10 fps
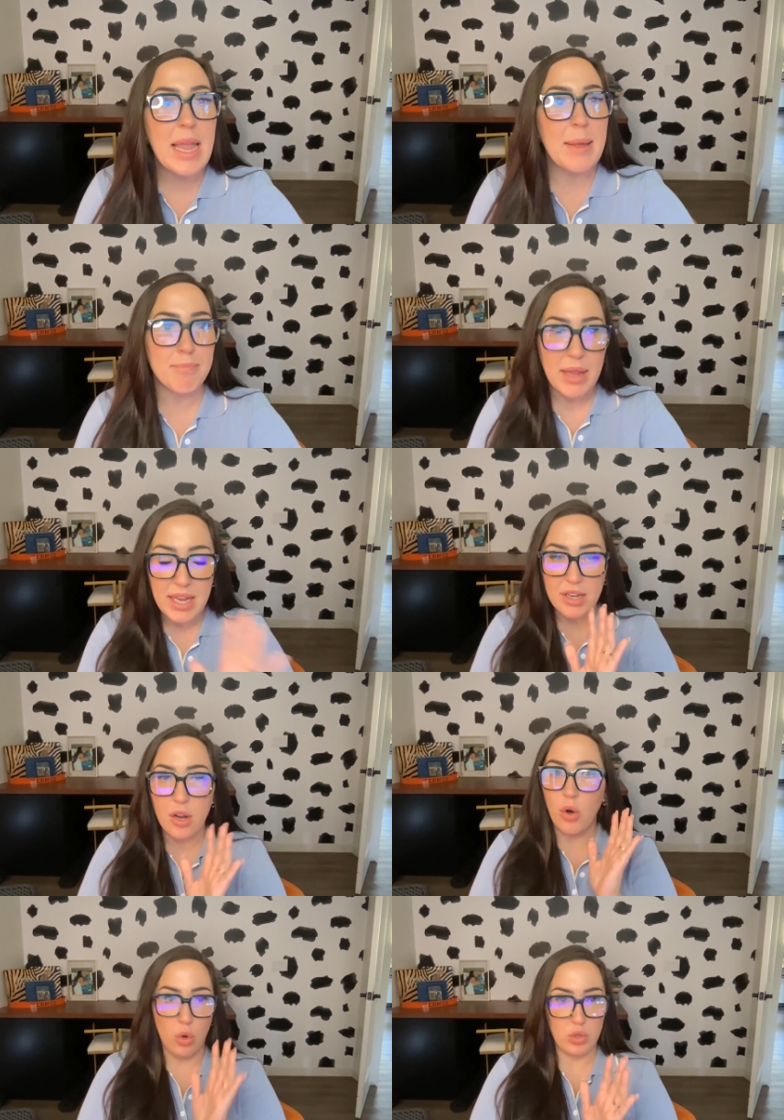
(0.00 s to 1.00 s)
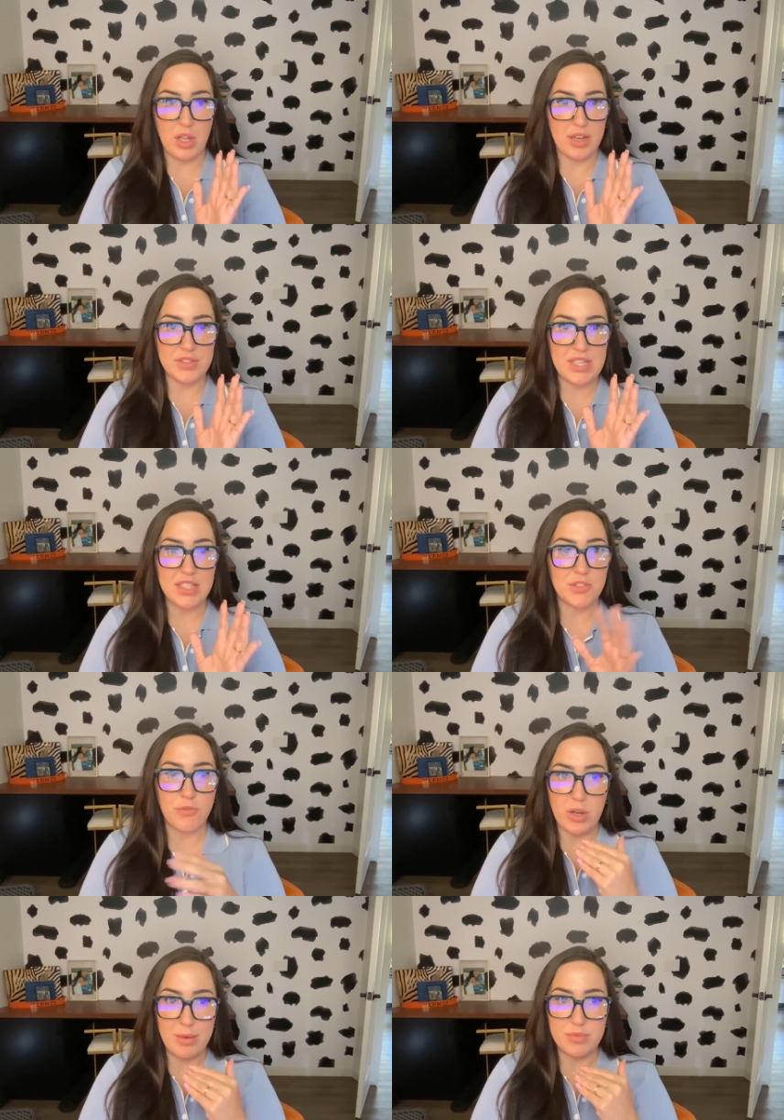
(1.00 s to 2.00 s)
it made a whole lot of sense
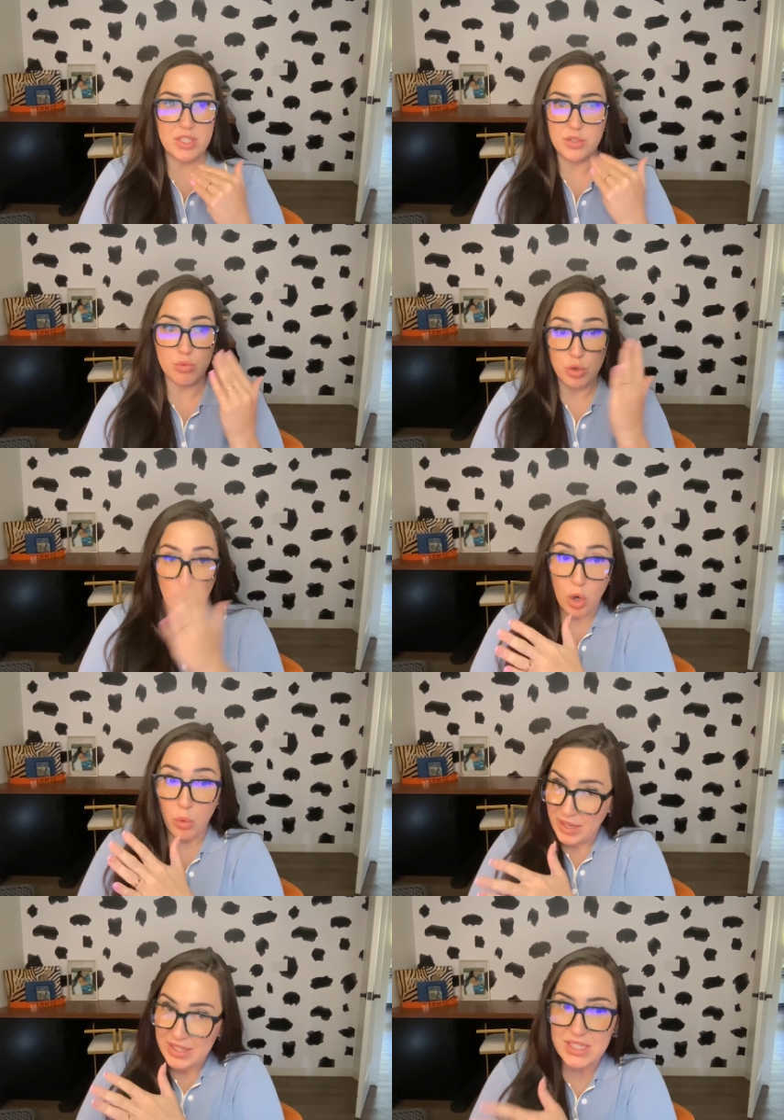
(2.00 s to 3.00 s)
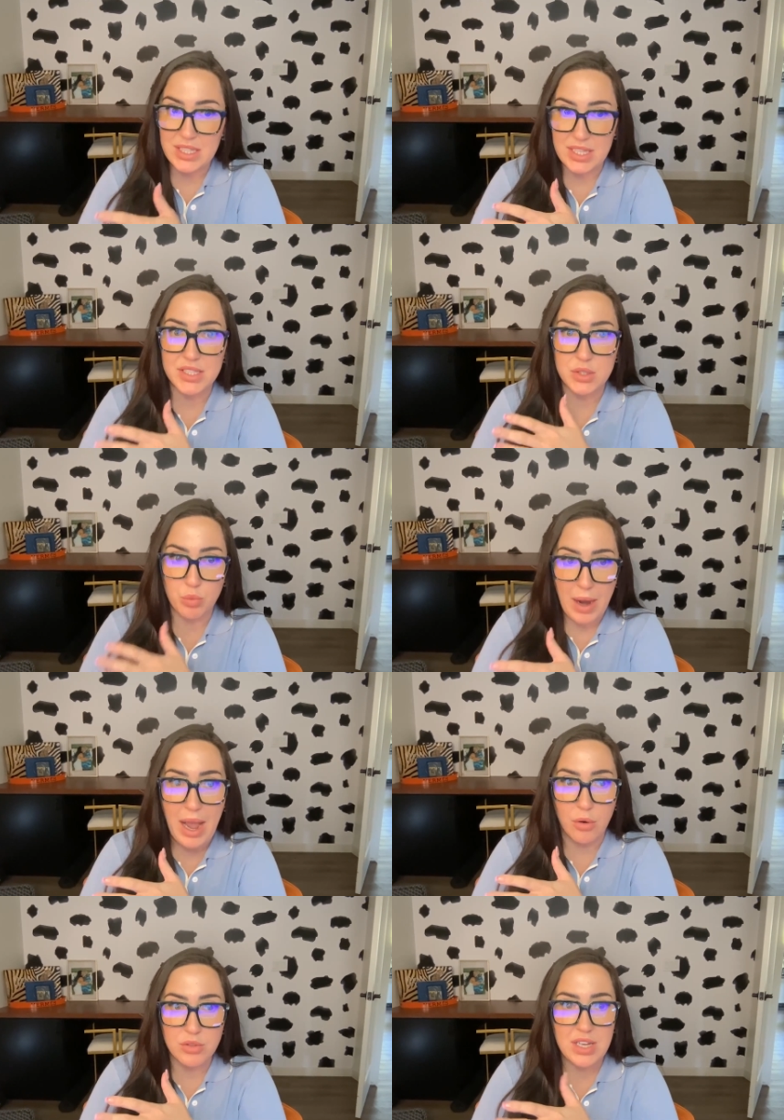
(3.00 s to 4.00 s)
for him to go into this
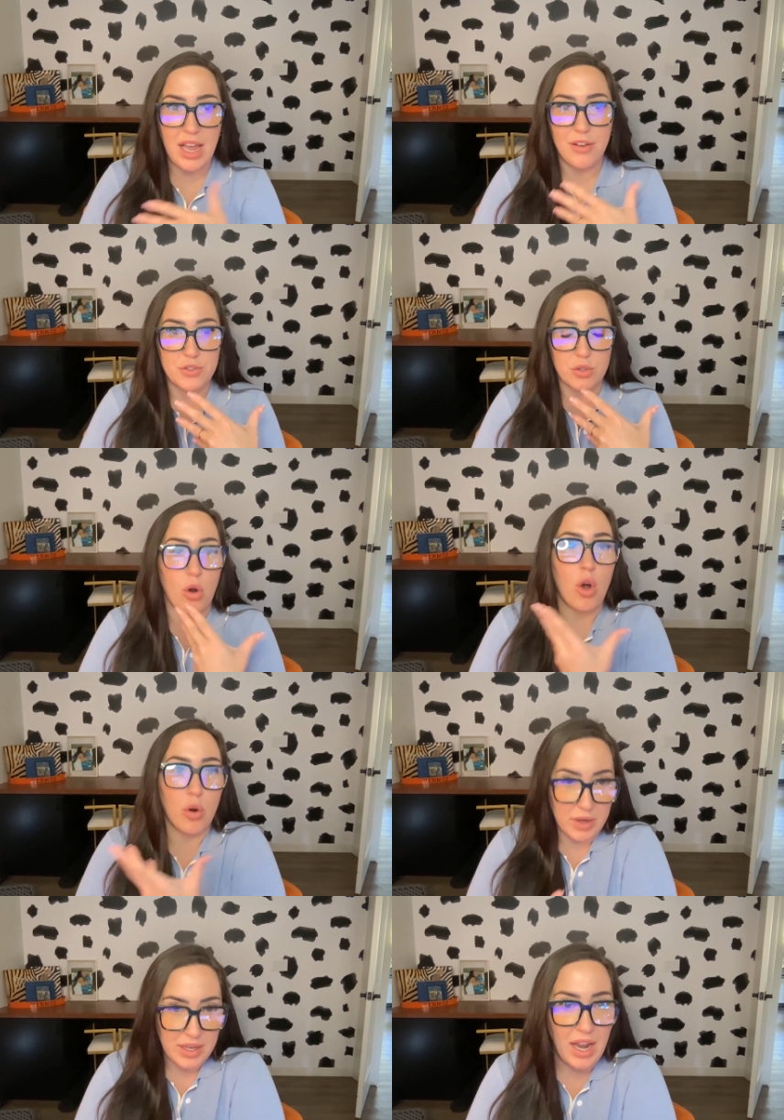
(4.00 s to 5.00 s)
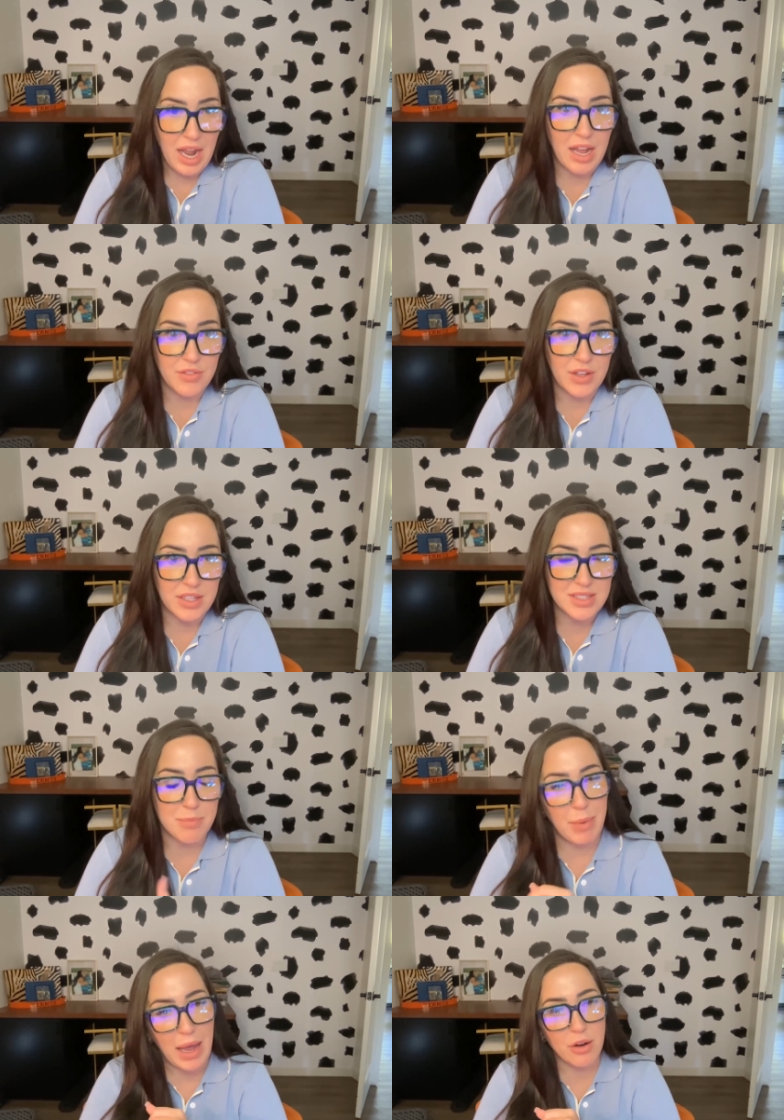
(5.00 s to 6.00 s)
route after already having some
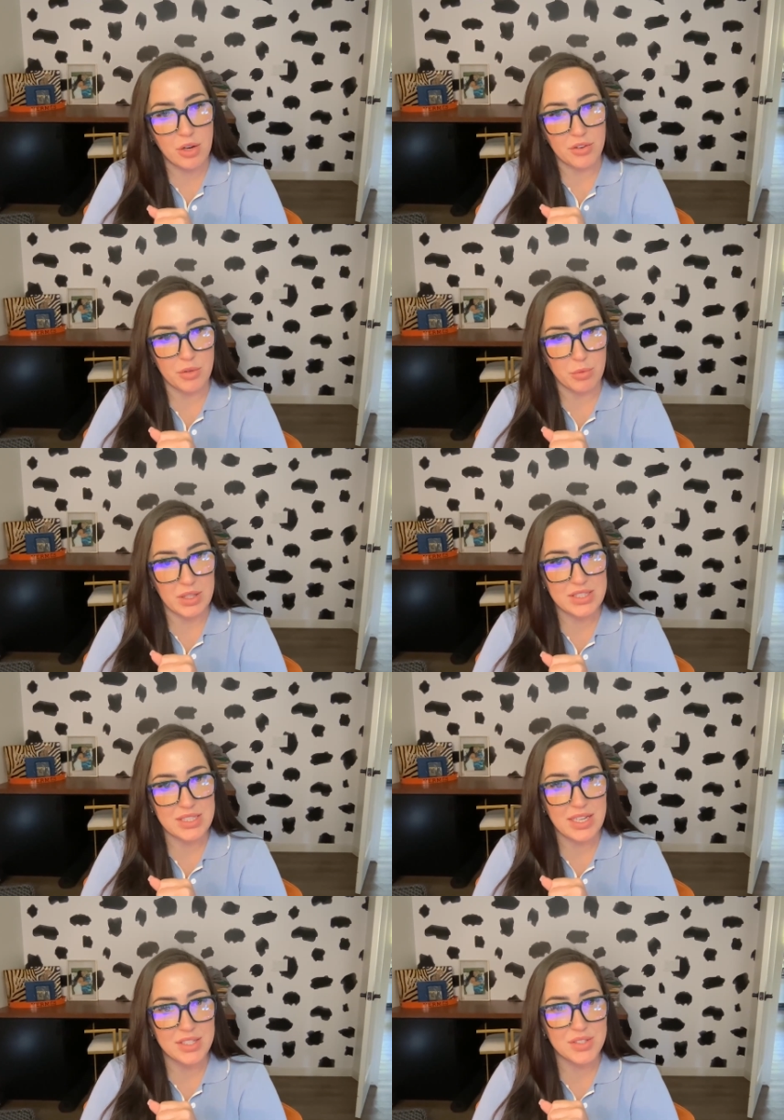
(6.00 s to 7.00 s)
background in real estate.